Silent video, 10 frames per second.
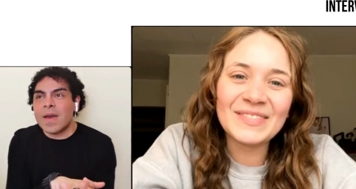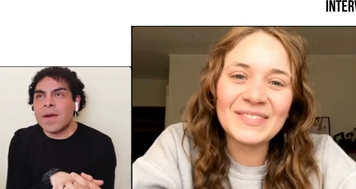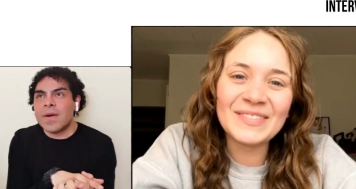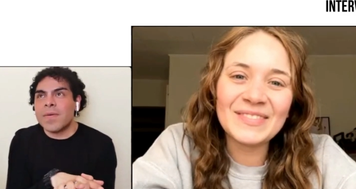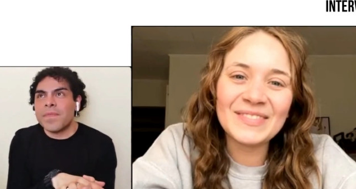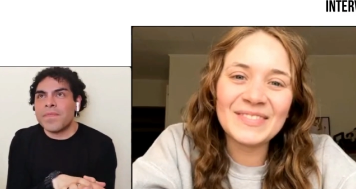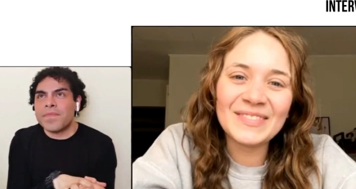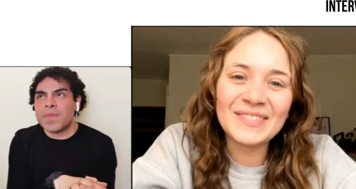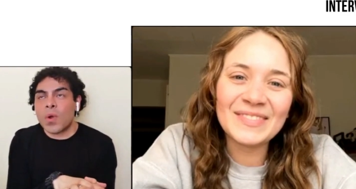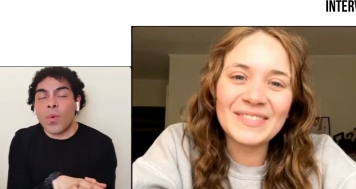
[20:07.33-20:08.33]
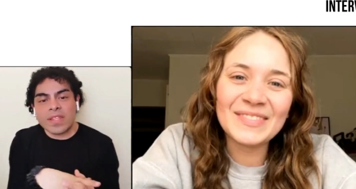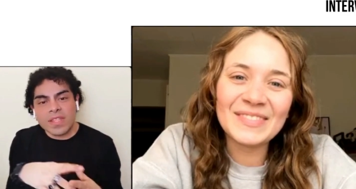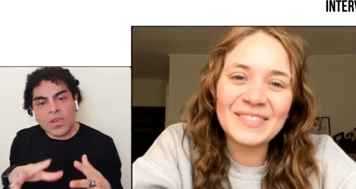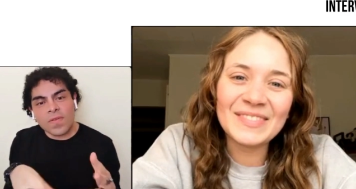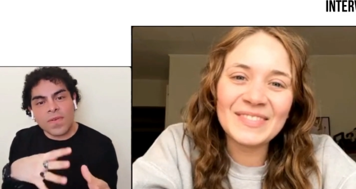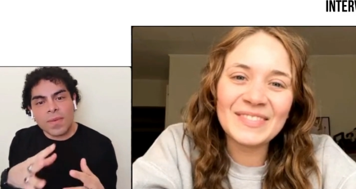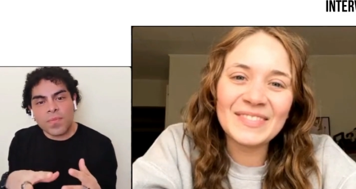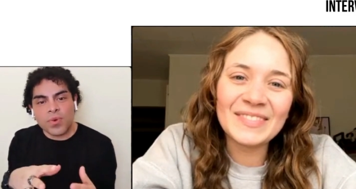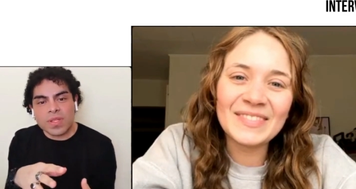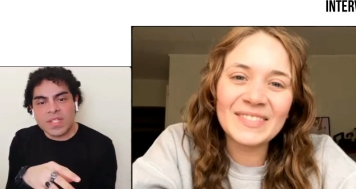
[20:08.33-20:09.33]
Speaker 1: um, what's your
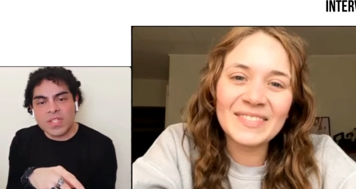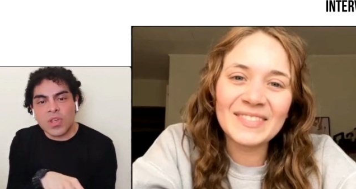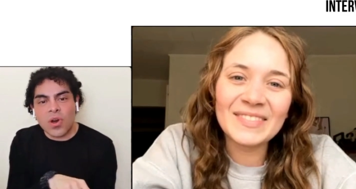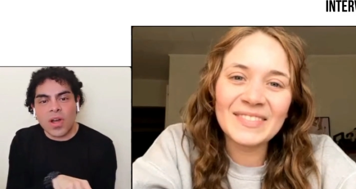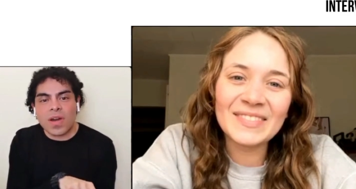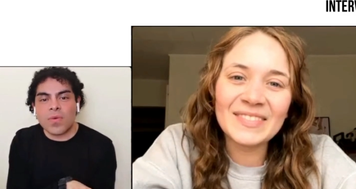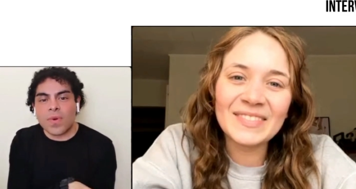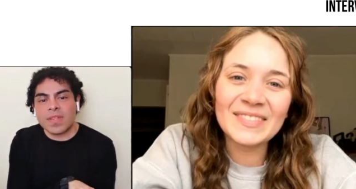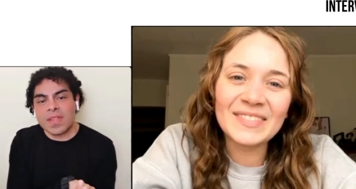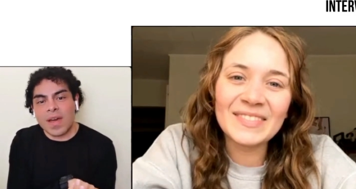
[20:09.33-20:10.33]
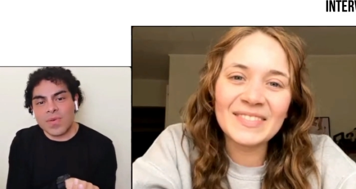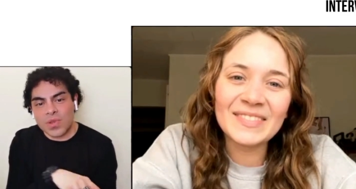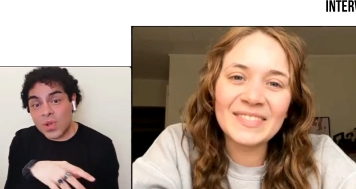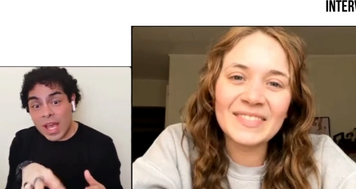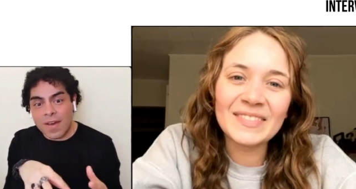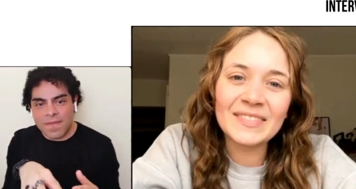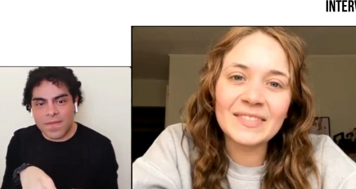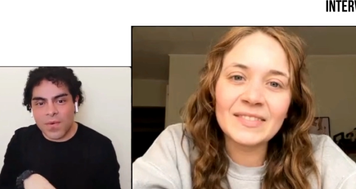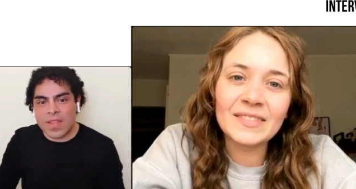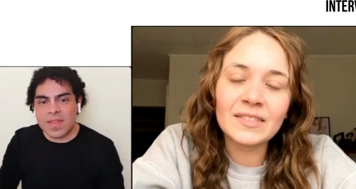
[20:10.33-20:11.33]
favorite song right now? Do you
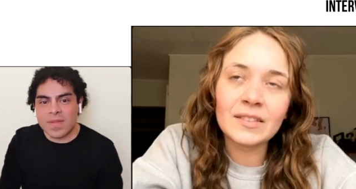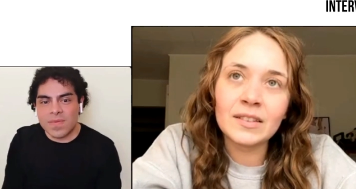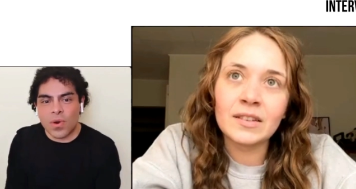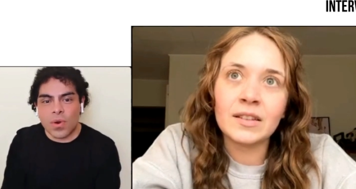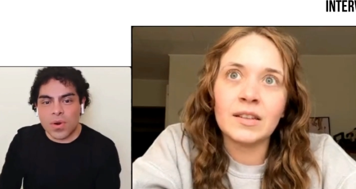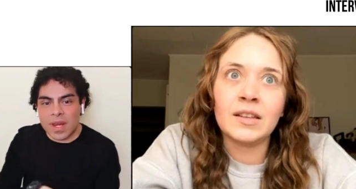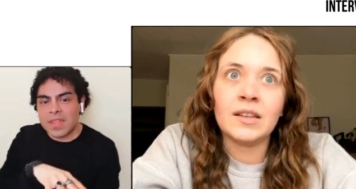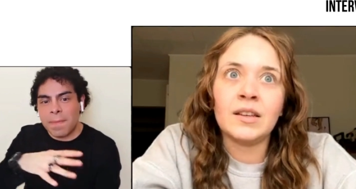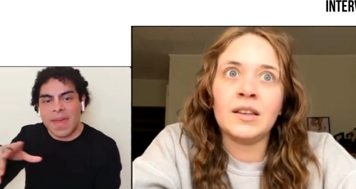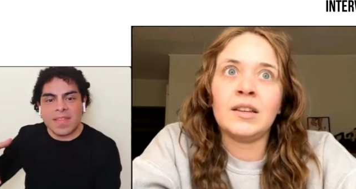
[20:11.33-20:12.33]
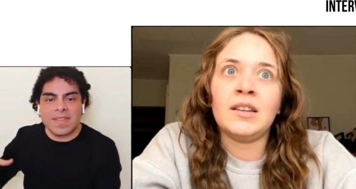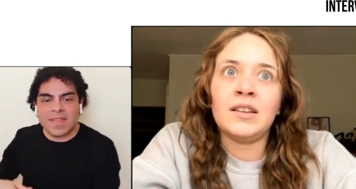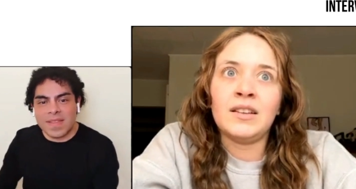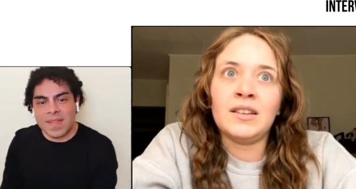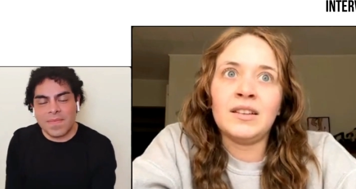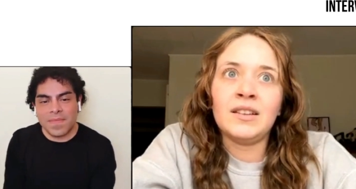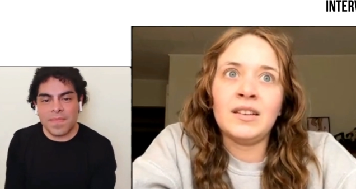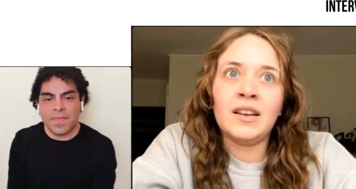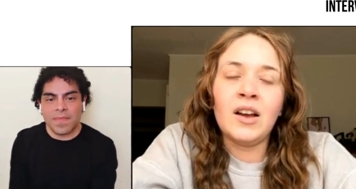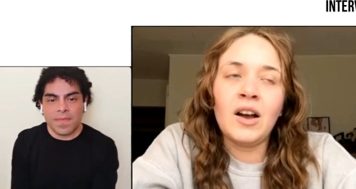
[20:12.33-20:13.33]
have one, or it depends?
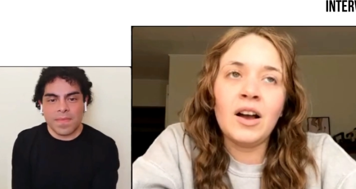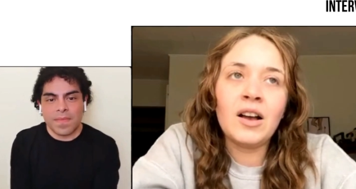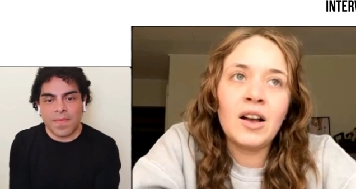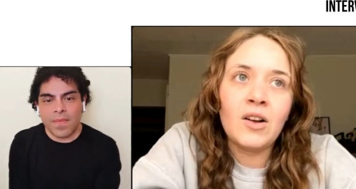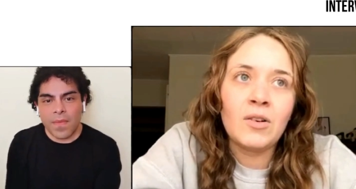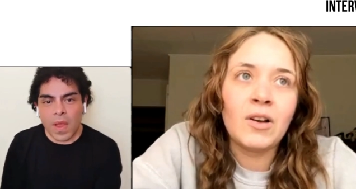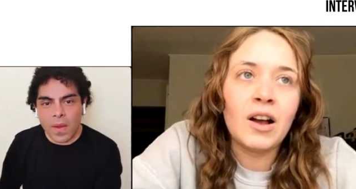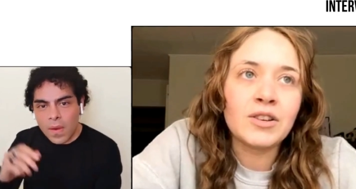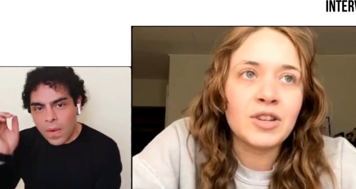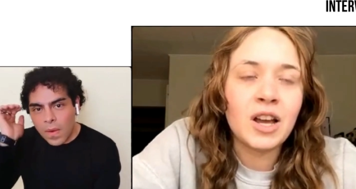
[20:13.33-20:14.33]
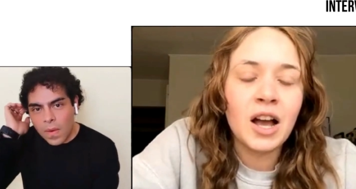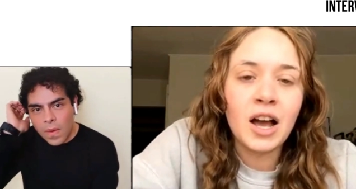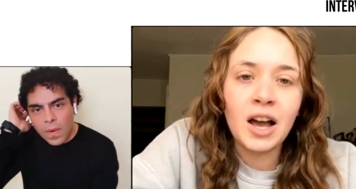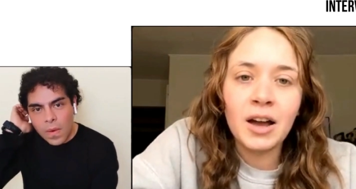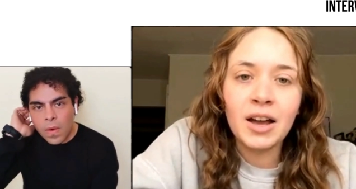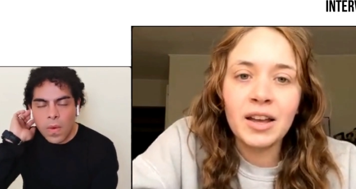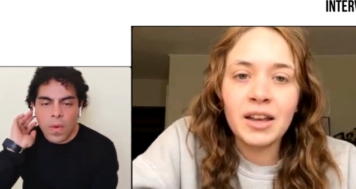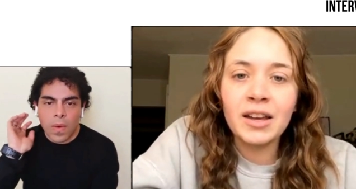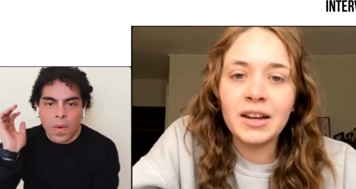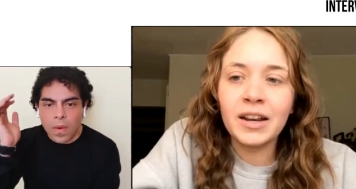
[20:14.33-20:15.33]
Speaker 2: Oh gosh, uh,
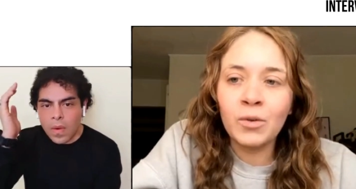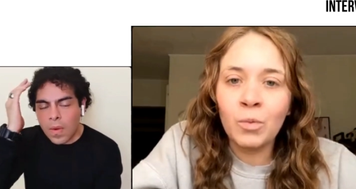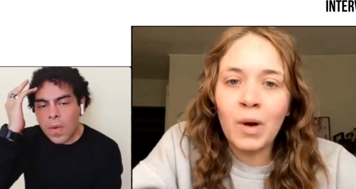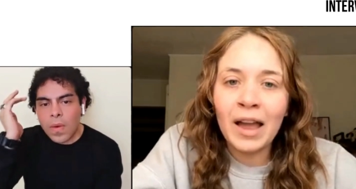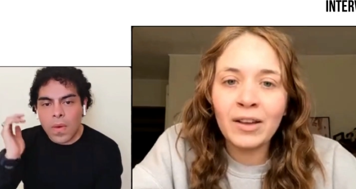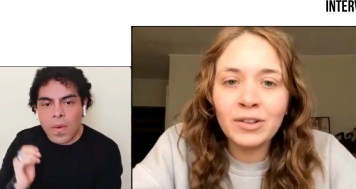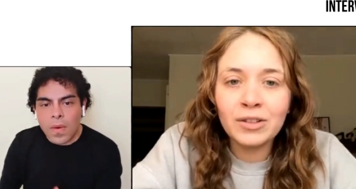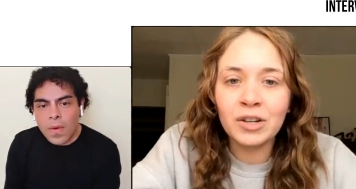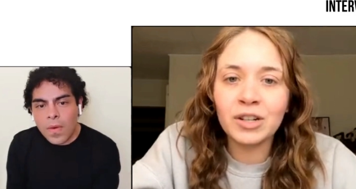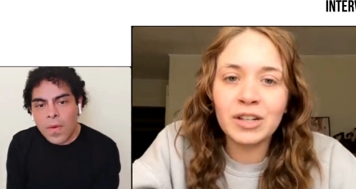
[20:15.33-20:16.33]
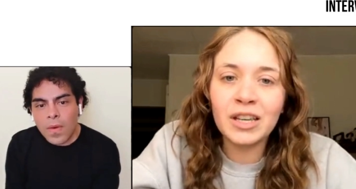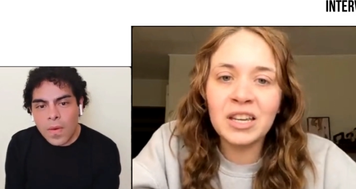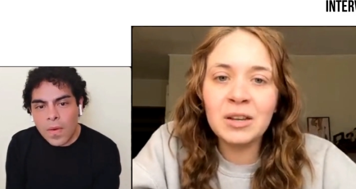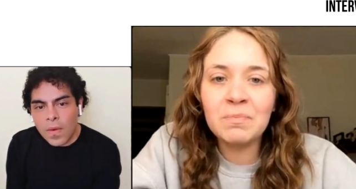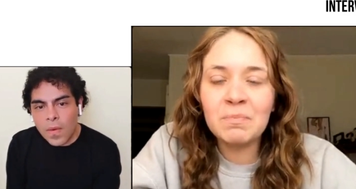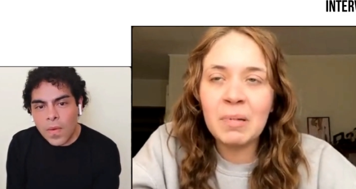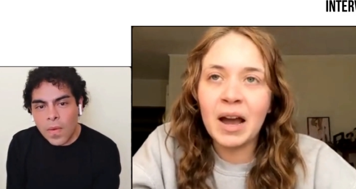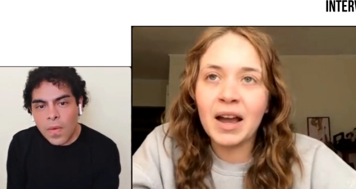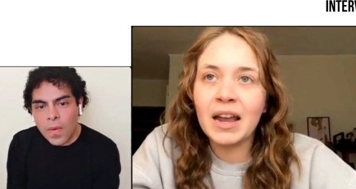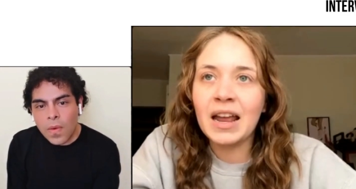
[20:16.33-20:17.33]
"Wild Turkey"
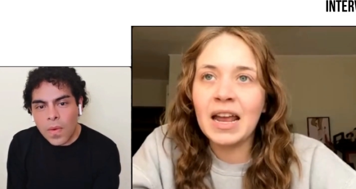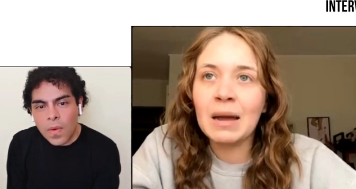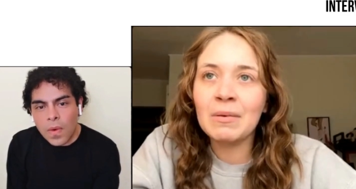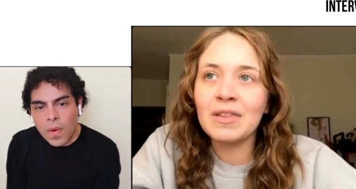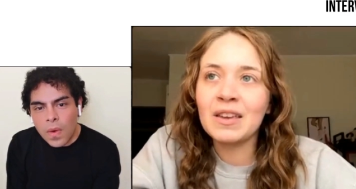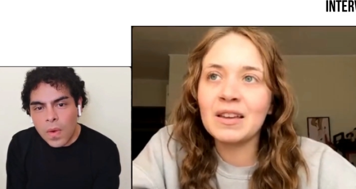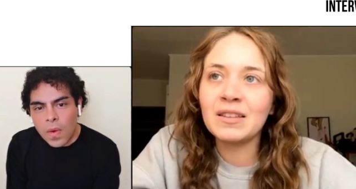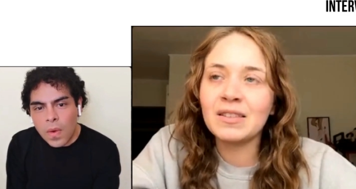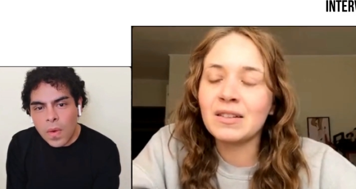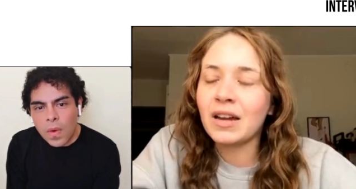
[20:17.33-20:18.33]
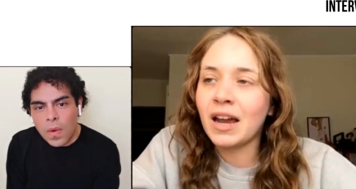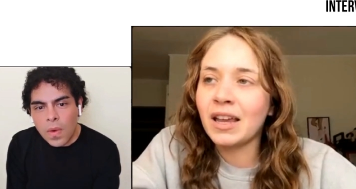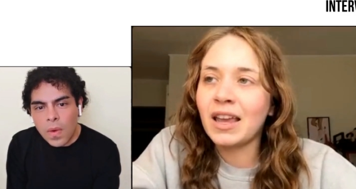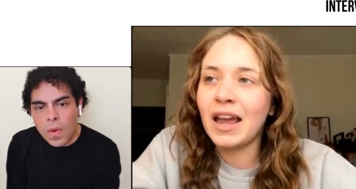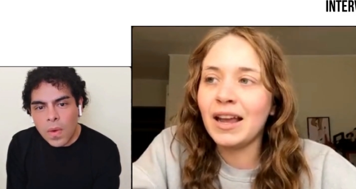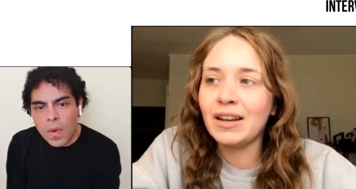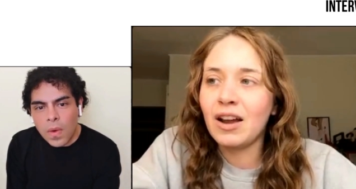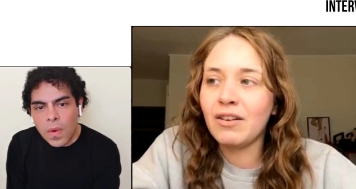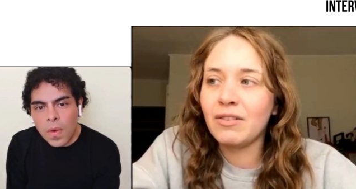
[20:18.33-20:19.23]
by Amythyst. I cannot